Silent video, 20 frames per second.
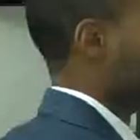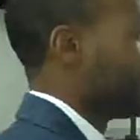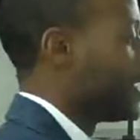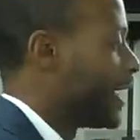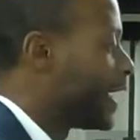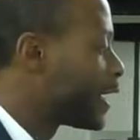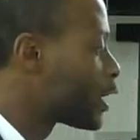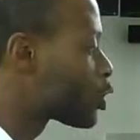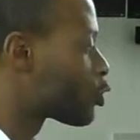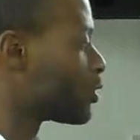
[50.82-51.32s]

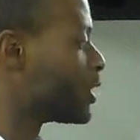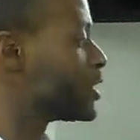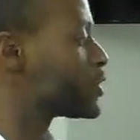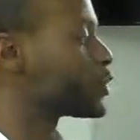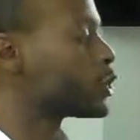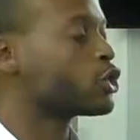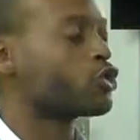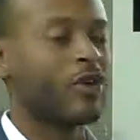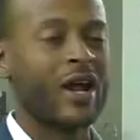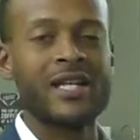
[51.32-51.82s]
increase
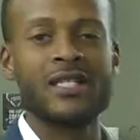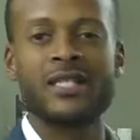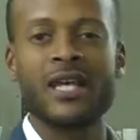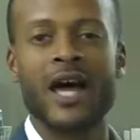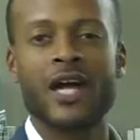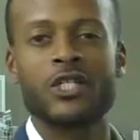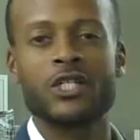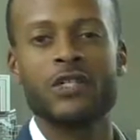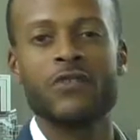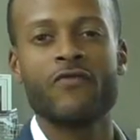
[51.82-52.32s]
the
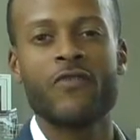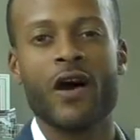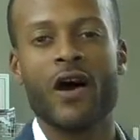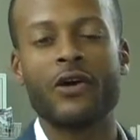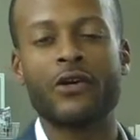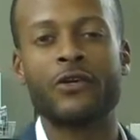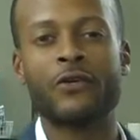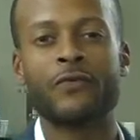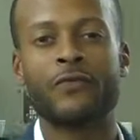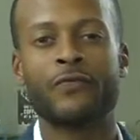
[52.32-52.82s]
transaction
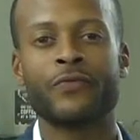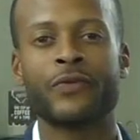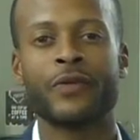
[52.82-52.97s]
value.